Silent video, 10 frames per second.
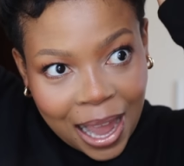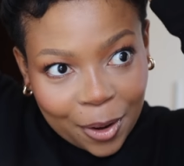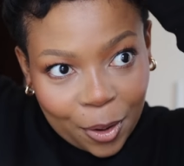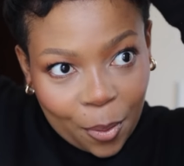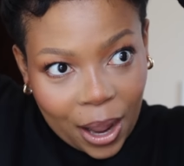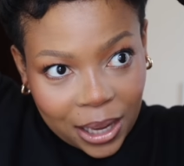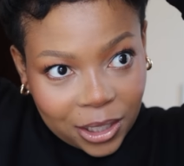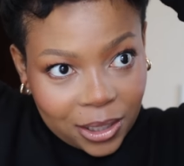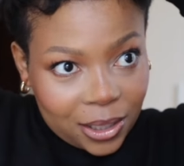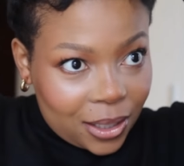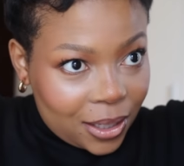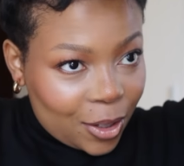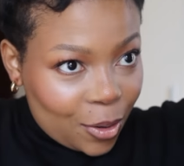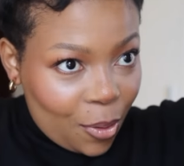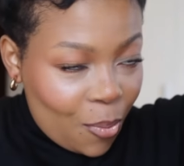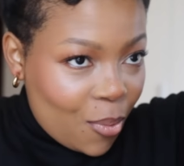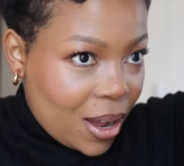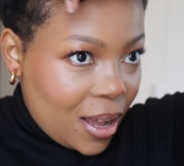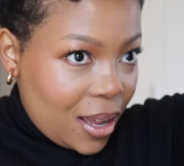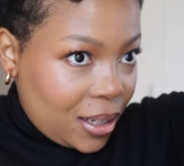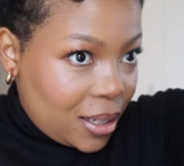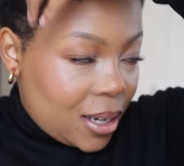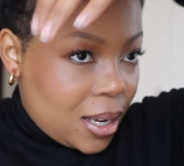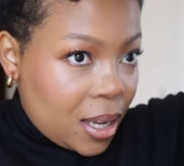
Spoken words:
I don't know what, I just, you know what,